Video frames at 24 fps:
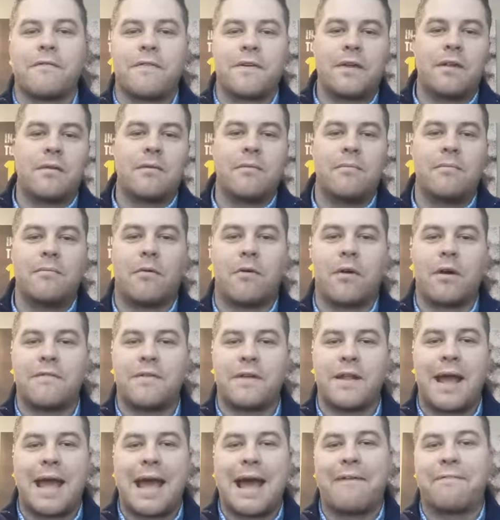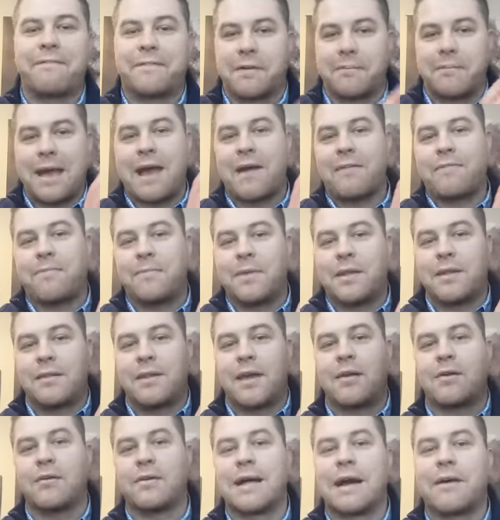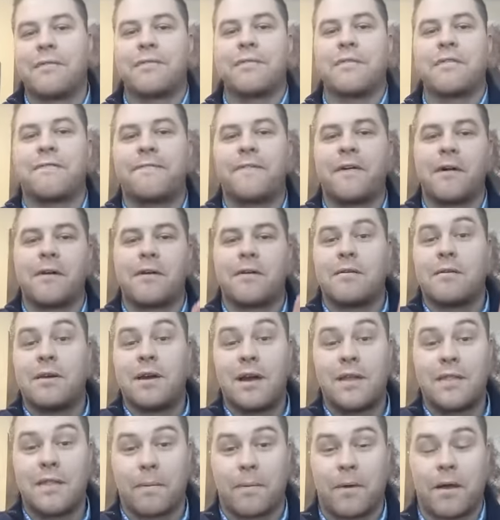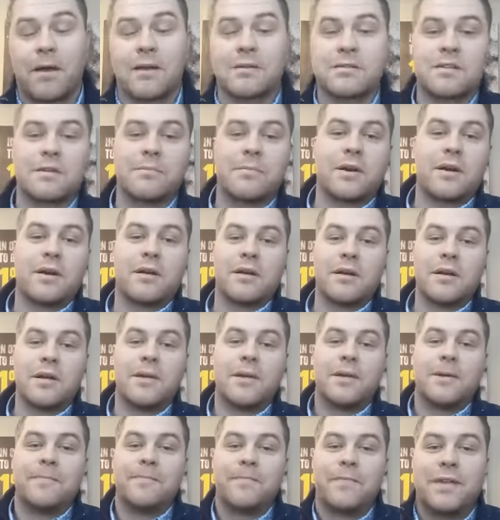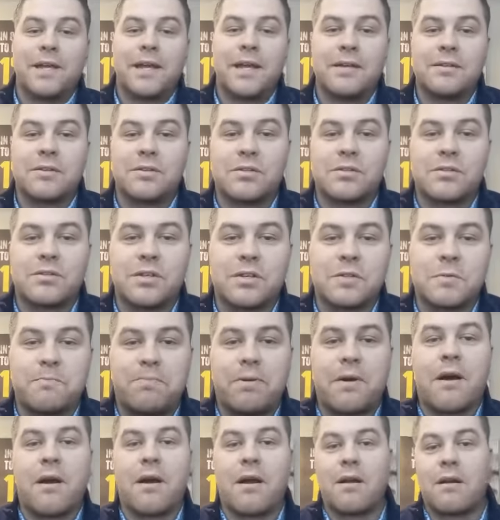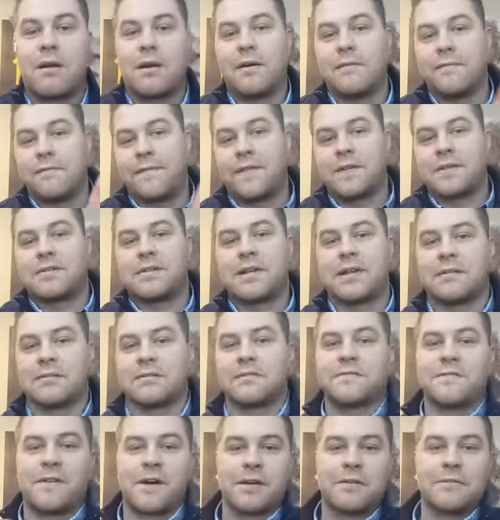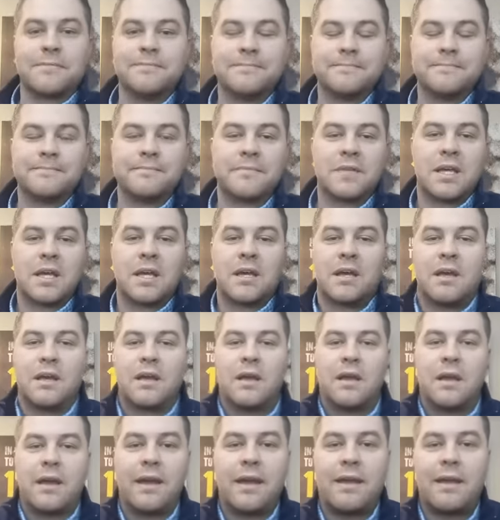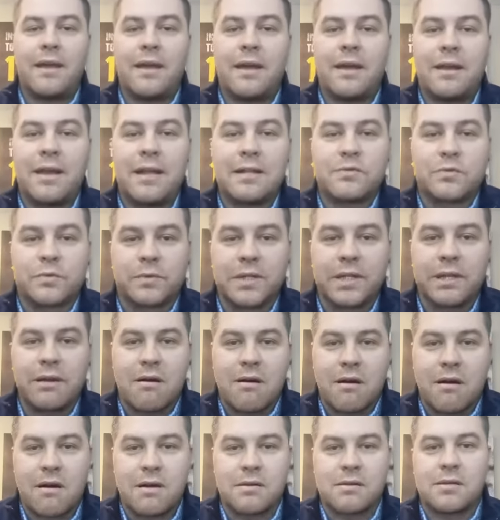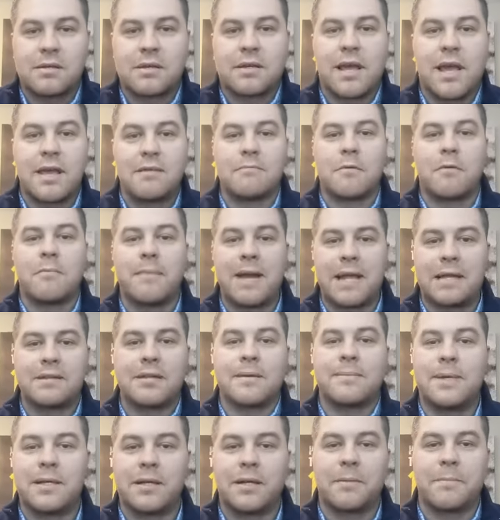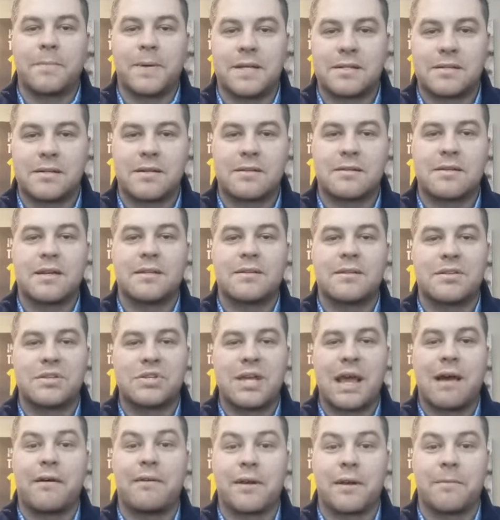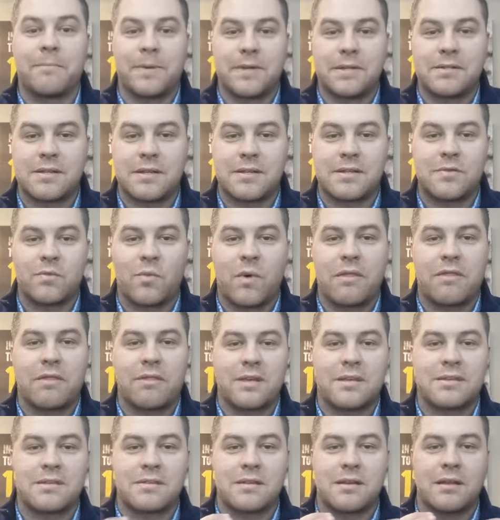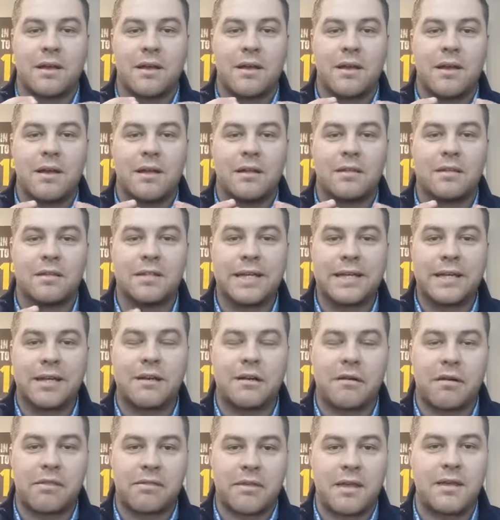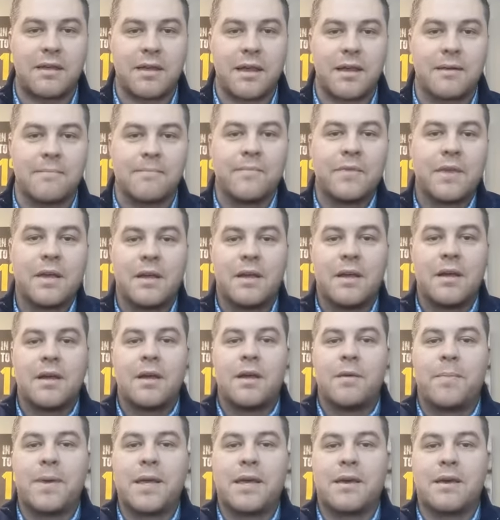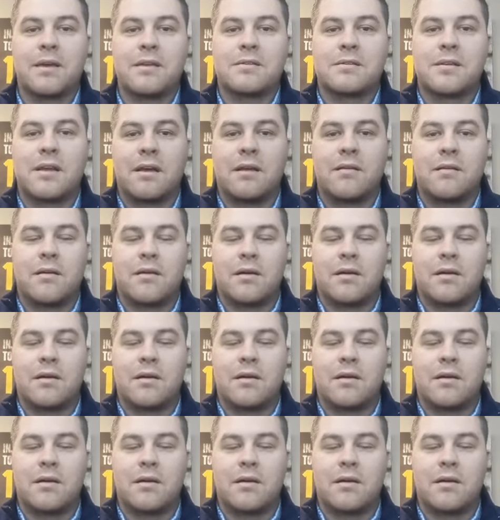of an aftermath, meaning they go down through the funnel and the customer is just part of the sales funnel. And it's really hard to gain momentum in your business and scale your business with this linear thinking, because